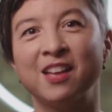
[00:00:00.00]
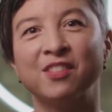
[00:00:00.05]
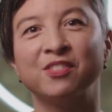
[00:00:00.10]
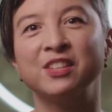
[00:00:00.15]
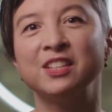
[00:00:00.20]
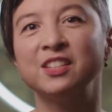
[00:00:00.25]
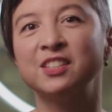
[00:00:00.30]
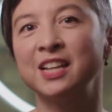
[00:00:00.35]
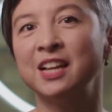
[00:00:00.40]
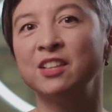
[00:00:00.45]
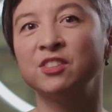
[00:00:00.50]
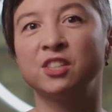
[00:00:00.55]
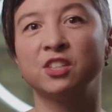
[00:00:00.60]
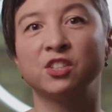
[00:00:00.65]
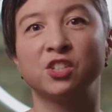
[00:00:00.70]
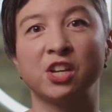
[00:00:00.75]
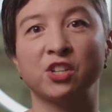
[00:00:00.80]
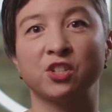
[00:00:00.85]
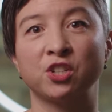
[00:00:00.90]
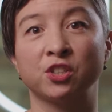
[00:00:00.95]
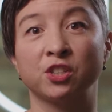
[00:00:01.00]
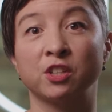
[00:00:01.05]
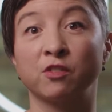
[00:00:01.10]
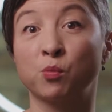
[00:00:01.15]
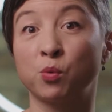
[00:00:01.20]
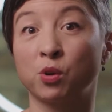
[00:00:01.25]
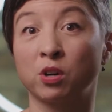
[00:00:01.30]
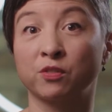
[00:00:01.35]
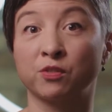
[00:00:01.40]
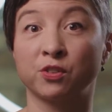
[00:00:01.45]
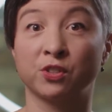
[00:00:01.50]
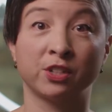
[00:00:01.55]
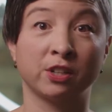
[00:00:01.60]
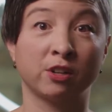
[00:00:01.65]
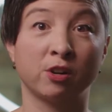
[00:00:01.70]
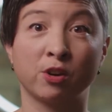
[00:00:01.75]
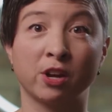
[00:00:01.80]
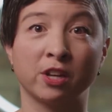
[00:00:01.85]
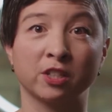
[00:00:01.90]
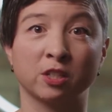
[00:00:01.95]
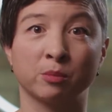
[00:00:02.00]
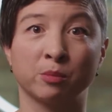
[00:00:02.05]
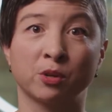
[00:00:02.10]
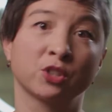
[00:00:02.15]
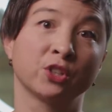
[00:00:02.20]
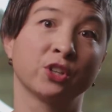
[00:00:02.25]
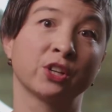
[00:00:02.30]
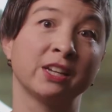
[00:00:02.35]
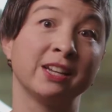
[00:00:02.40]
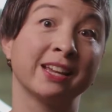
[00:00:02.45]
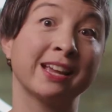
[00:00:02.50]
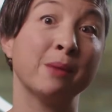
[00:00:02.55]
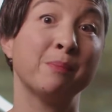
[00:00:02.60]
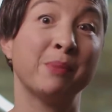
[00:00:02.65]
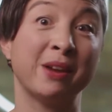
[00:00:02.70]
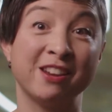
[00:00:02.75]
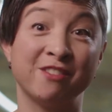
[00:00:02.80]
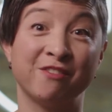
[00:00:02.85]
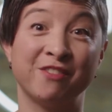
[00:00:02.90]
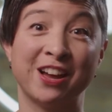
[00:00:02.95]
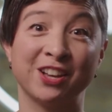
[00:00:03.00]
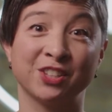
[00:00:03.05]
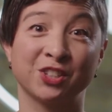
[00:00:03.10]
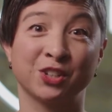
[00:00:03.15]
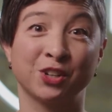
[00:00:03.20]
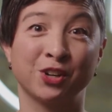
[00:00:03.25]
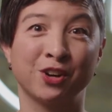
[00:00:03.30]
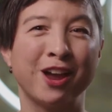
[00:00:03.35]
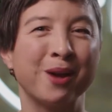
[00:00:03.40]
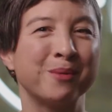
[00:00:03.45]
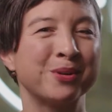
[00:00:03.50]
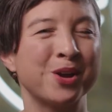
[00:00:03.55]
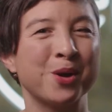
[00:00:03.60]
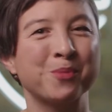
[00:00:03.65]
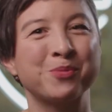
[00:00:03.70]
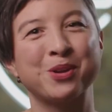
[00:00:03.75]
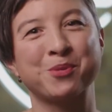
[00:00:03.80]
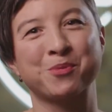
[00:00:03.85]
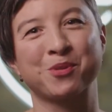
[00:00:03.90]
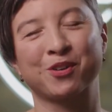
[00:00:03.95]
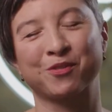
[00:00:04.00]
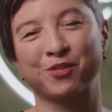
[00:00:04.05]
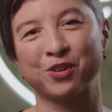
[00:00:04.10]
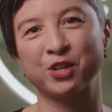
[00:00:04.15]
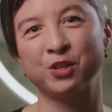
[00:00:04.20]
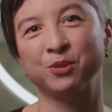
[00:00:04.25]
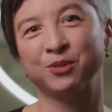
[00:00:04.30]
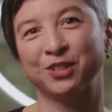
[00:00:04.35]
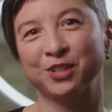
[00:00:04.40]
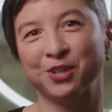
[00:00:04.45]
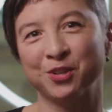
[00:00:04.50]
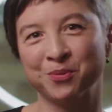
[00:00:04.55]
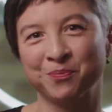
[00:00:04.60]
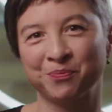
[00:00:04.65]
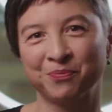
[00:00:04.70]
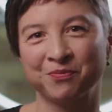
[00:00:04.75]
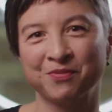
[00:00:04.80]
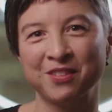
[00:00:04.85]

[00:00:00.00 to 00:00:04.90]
These 10 suggestions have worked for Xero customers looking to get paid faster, and we hope they work for you too.